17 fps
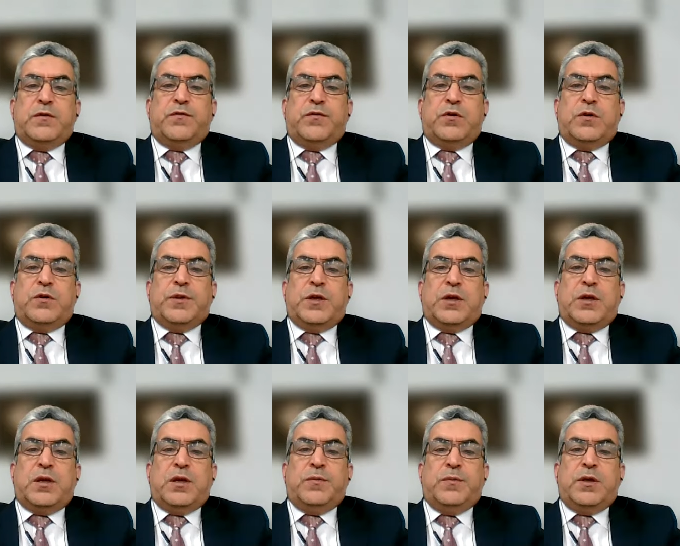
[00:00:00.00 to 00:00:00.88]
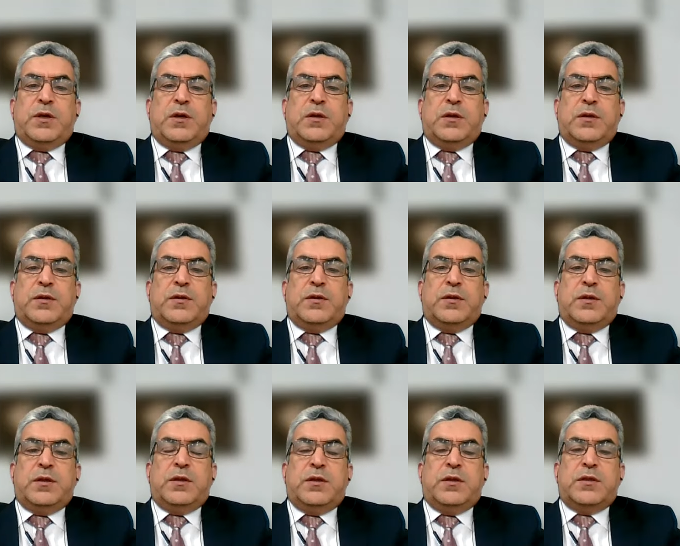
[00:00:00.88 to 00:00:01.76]
from the glabella
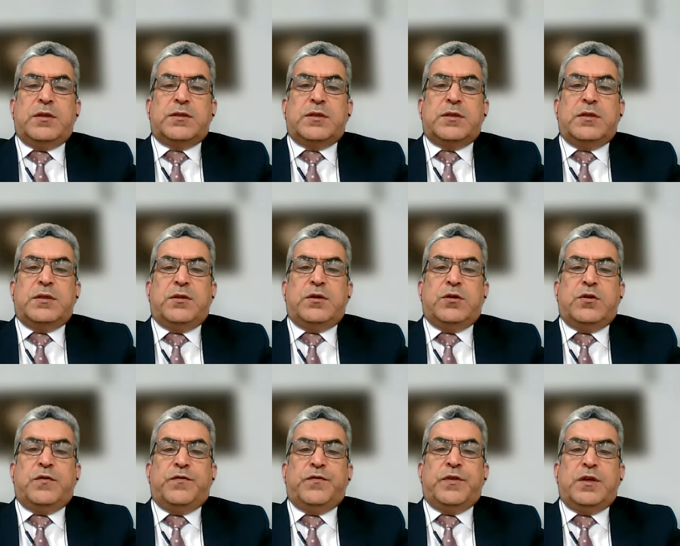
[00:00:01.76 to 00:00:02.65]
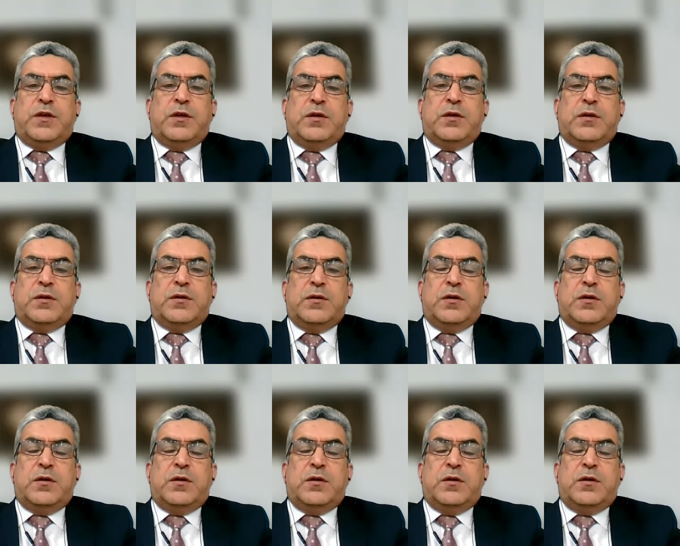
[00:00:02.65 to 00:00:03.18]
in the center of the hair